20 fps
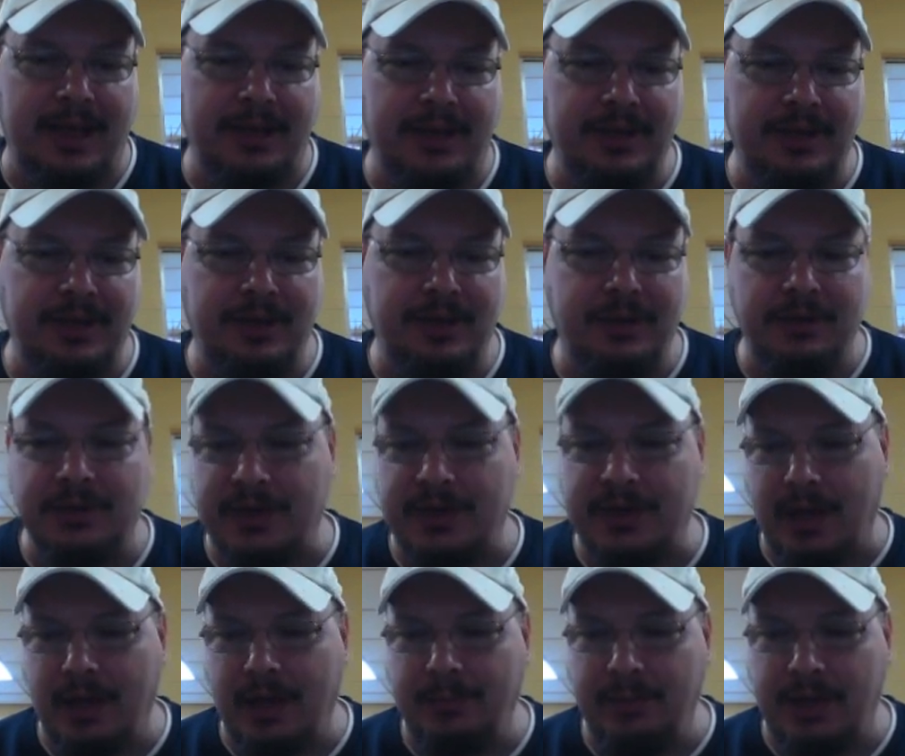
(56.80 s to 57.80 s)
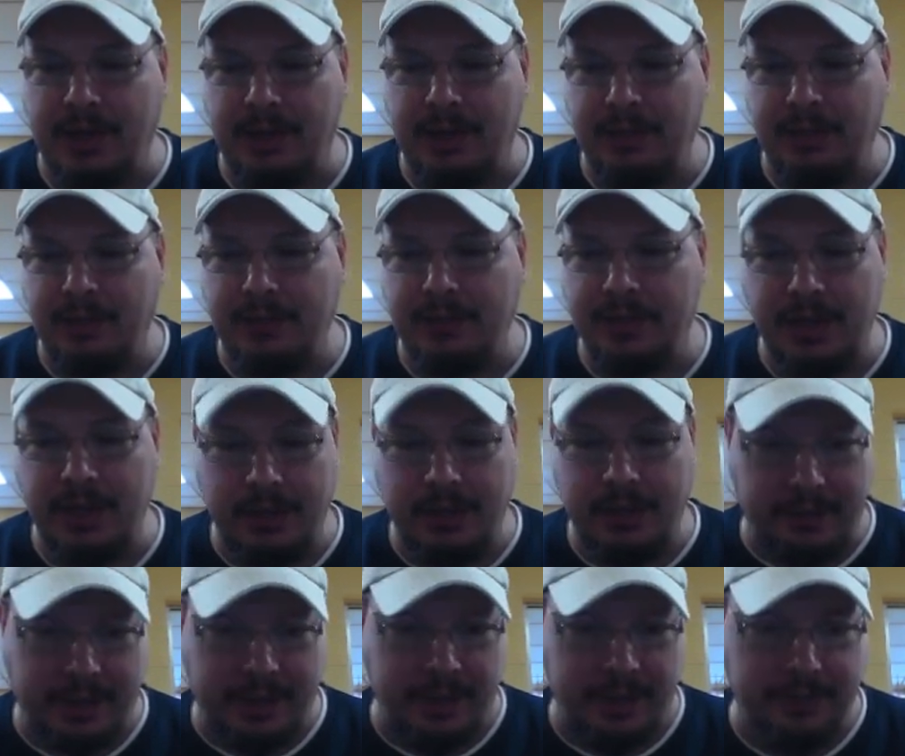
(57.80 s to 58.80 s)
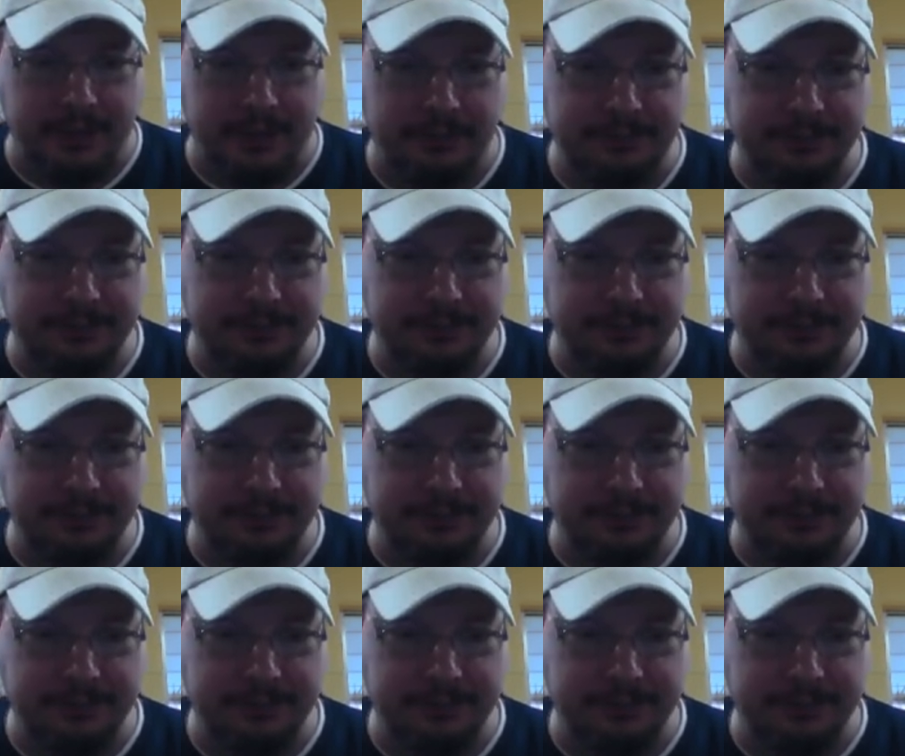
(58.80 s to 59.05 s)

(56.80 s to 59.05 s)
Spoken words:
to use Obamenu generator,